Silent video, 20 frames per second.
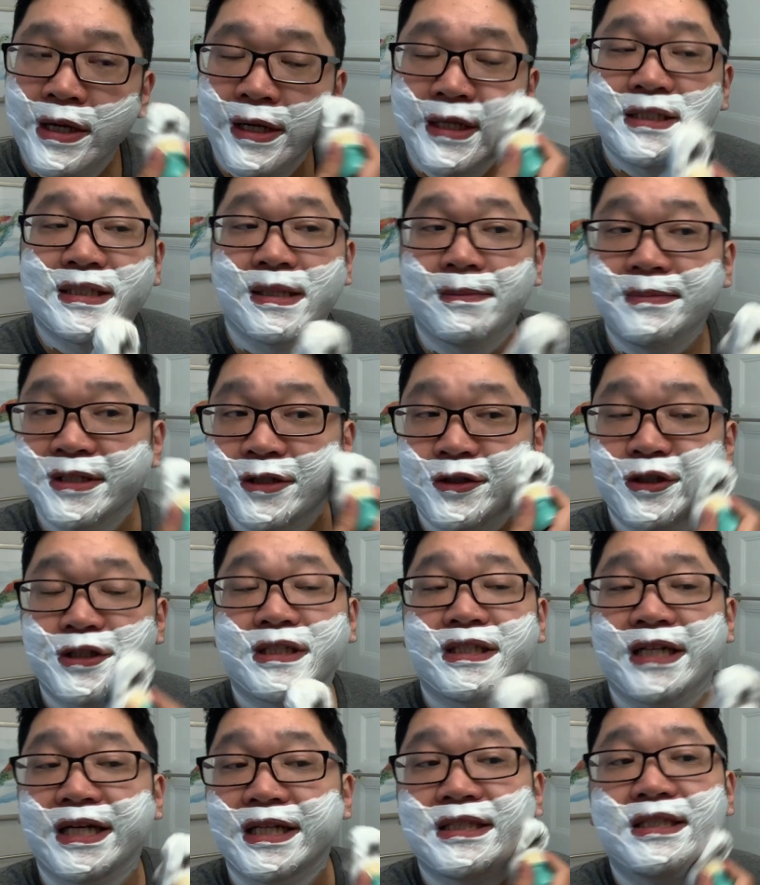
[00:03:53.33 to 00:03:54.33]
Some citrus
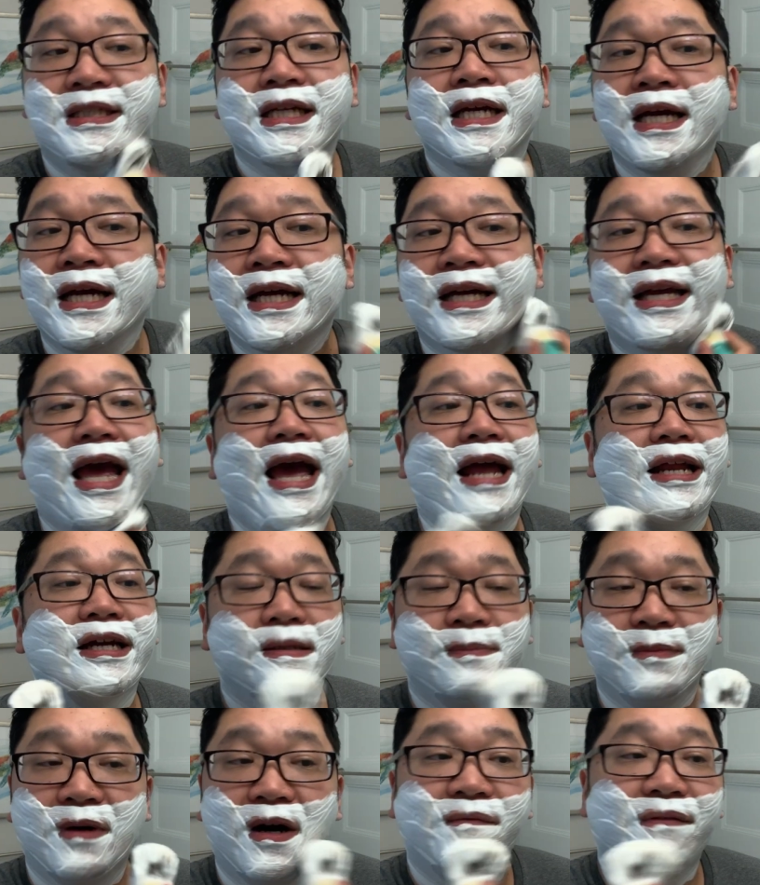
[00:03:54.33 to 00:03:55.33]
scents can
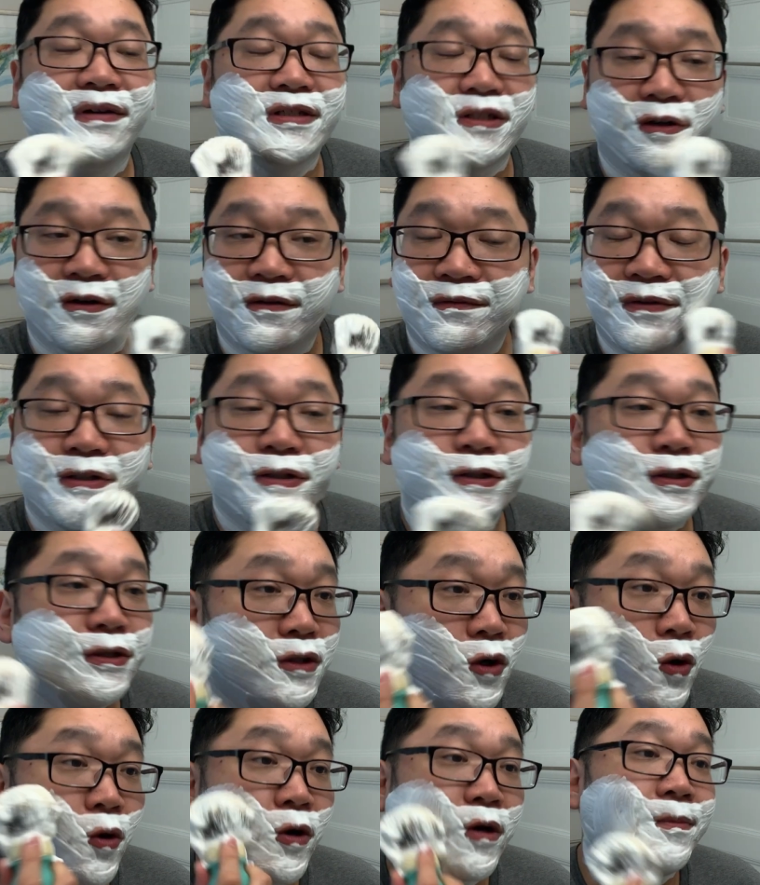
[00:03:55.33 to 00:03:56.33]
come off as artificial
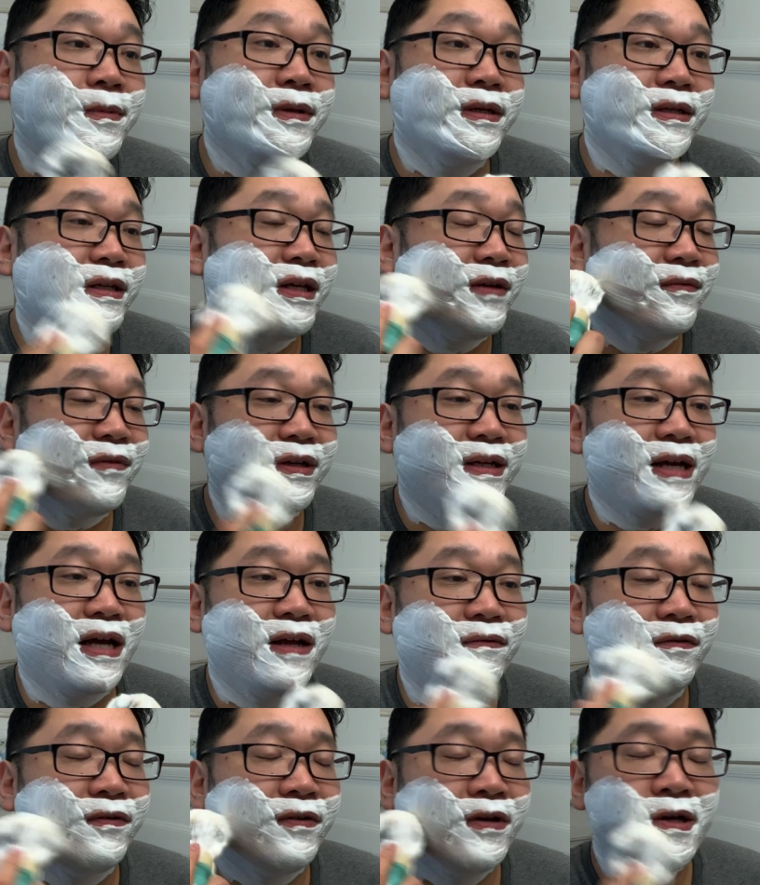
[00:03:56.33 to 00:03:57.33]
or even, even
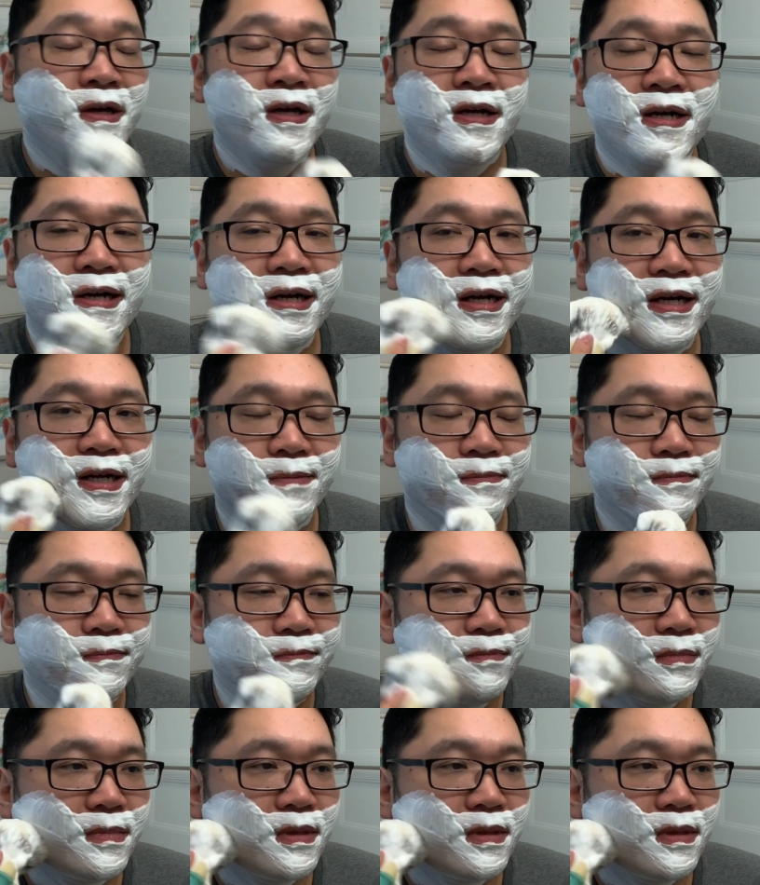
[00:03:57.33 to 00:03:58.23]
kind of um,